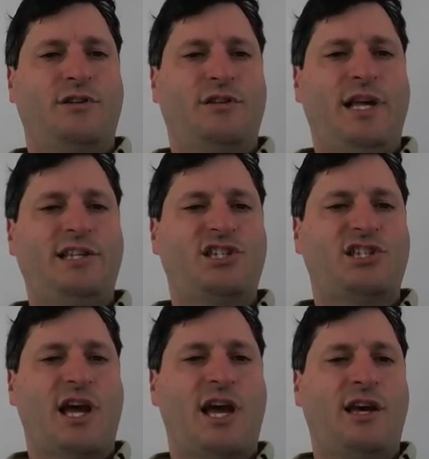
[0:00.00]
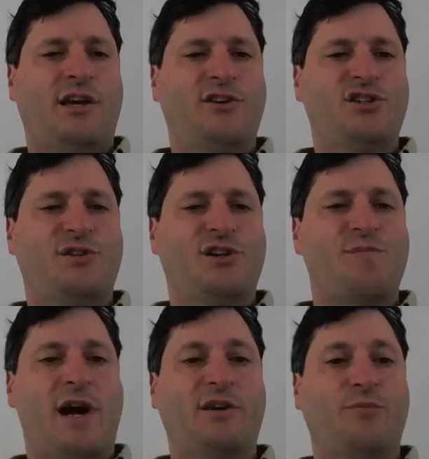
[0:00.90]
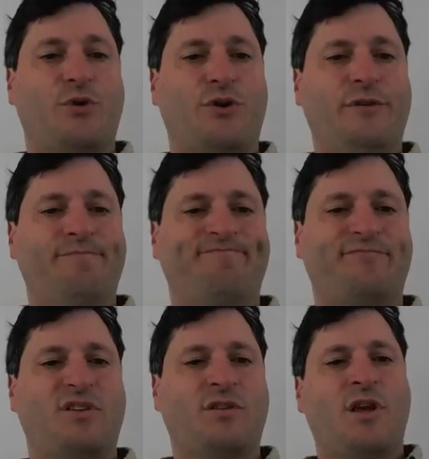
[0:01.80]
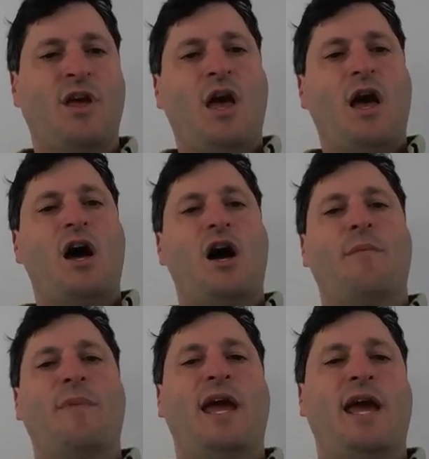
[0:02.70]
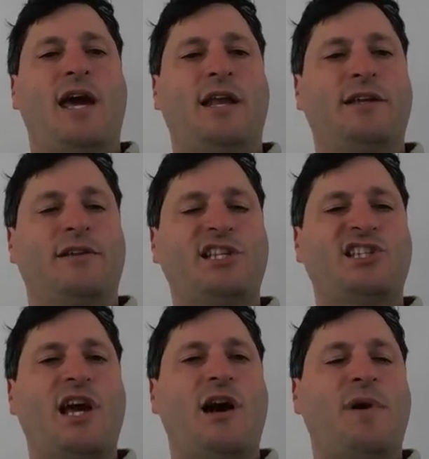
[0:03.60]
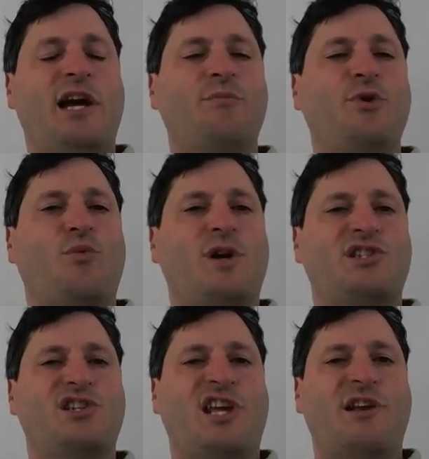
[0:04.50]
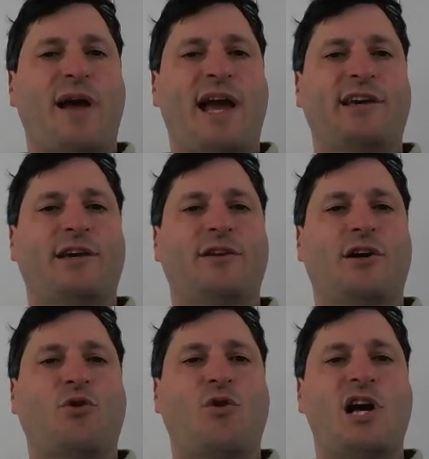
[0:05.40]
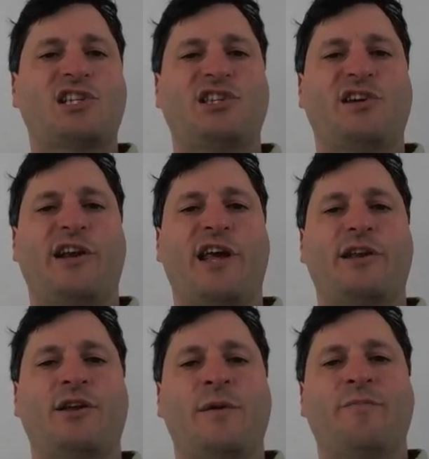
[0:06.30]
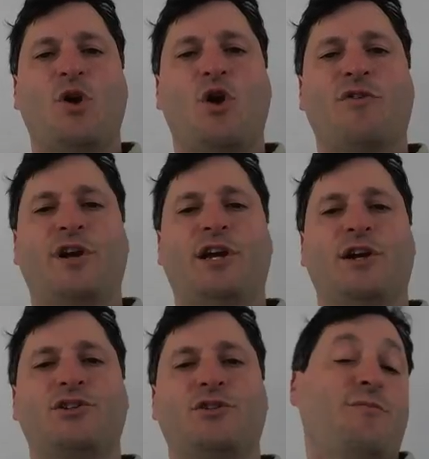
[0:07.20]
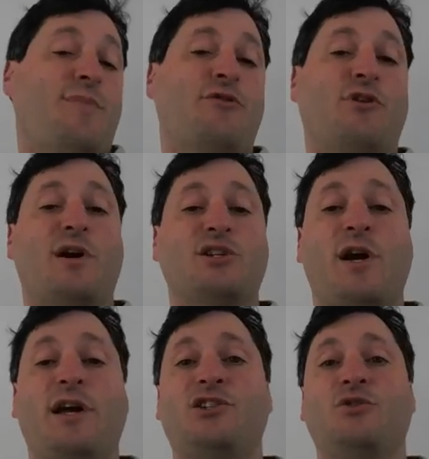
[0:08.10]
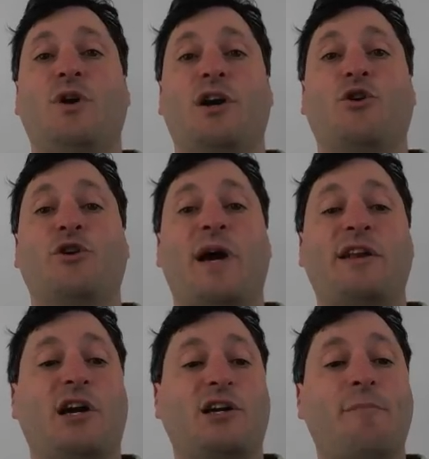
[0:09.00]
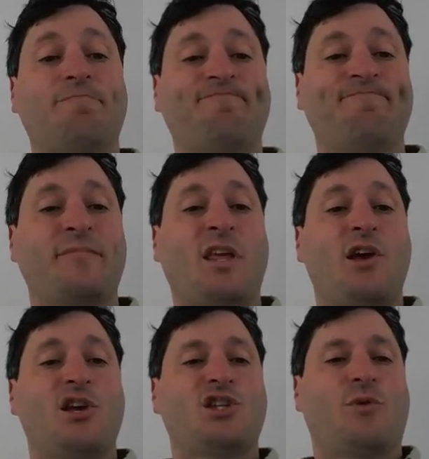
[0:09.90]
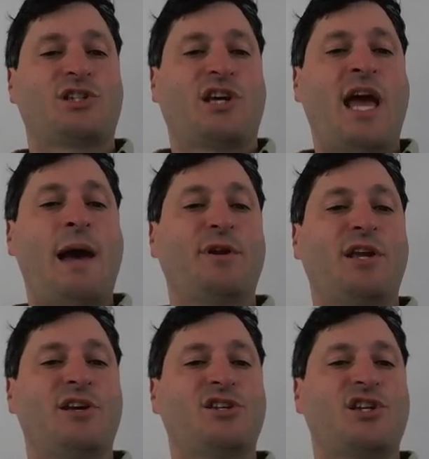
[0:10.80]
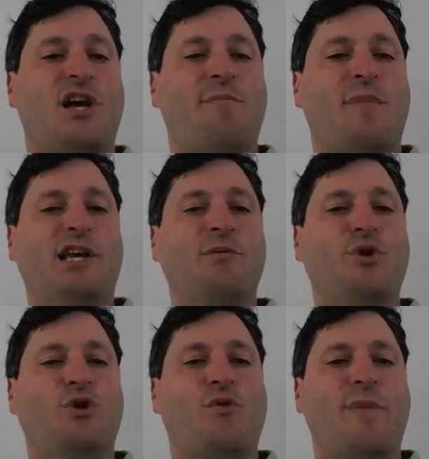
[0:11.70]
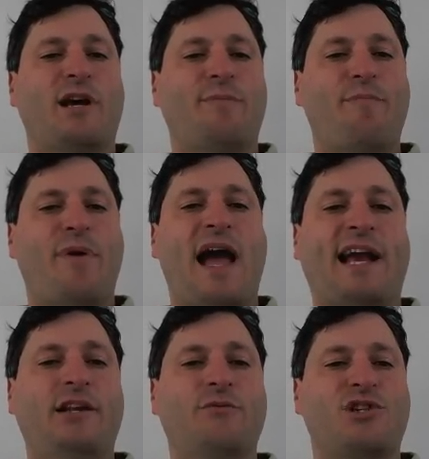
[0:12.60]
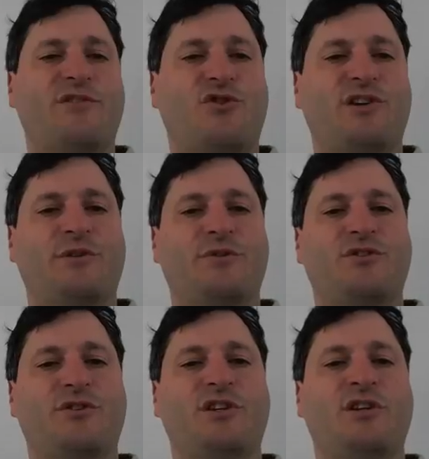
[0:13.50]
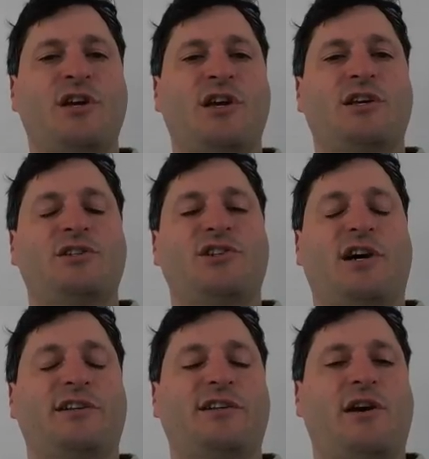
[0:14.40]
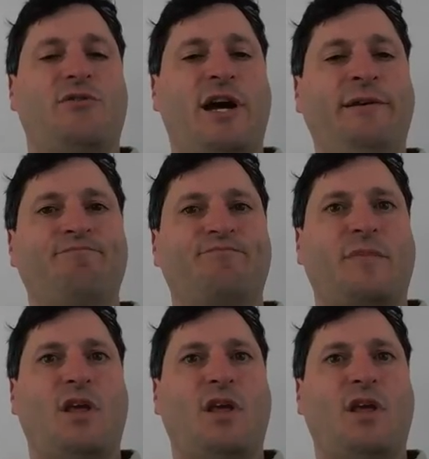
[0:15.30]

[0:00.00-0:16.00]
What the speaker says: let's say here's my computer, and let's say my computer wants to send a packet across the internet over here to about 30 miles away to codingbat.com. So what's going to happen is my computer will make up a packet, which I've drawn here with sort of the dotted outline.